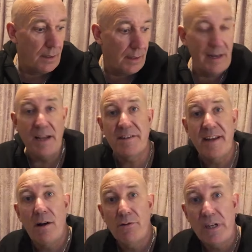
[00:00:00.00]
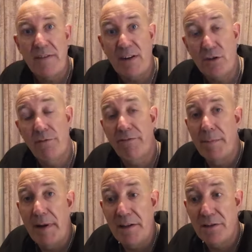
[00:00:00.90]
let's now just give that 2 or 3
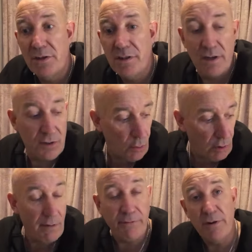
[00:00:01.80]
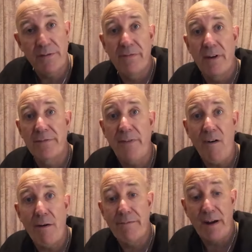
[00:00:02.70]
minutes just to sort of go through its
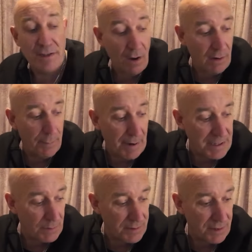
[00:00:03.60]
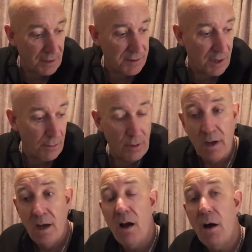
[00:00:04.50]
fire up phase. I'll come back to it once I've done so.
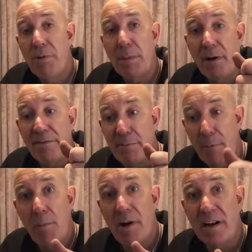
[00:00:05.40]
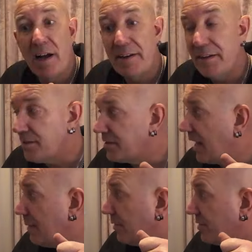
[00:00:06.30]
I'll bring my thermometer gun in to see
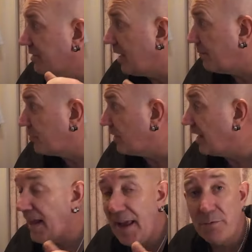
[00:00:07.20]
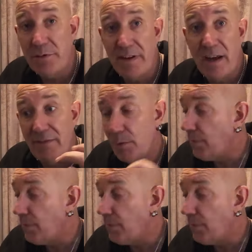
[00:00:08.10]
how much temperature you're getting out of it, and then